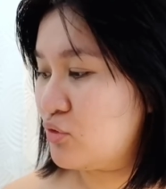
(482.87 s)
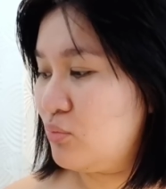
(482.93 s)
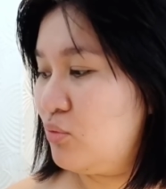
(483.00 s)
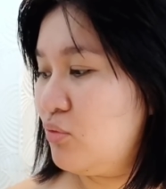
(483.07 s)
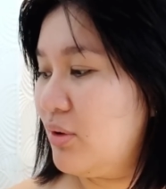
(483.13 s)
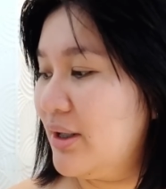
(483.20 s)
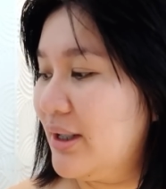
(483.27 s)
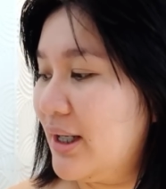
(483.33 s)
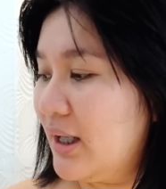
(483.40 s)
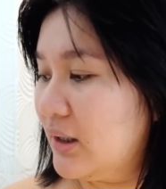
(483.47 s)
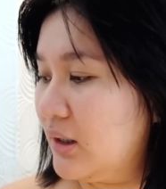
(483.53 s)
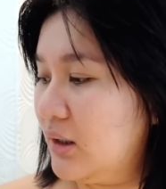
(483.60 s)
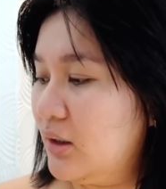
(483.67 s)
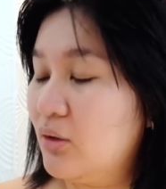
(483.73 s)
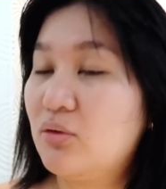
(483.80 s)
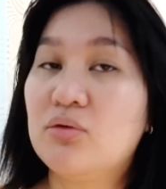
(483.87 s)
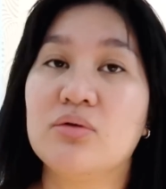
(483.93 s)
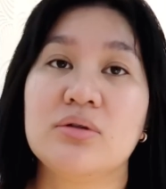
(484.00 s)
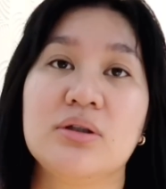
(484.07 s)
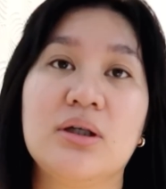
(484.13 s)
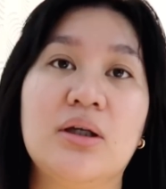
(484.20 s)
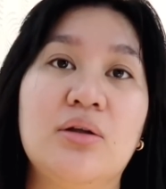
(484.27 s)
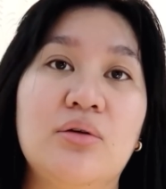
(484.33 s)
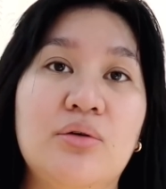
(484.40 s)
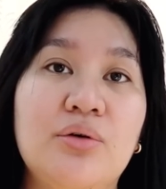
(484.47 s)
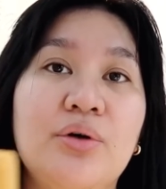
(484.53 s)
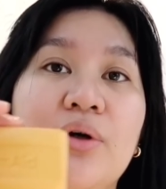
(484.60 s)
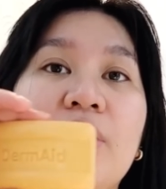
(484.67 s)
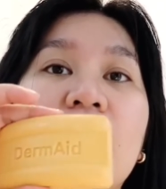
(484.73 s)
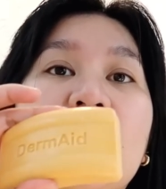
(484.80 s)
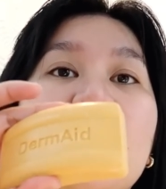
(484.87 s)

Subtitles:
Subukan natin itong si, ano,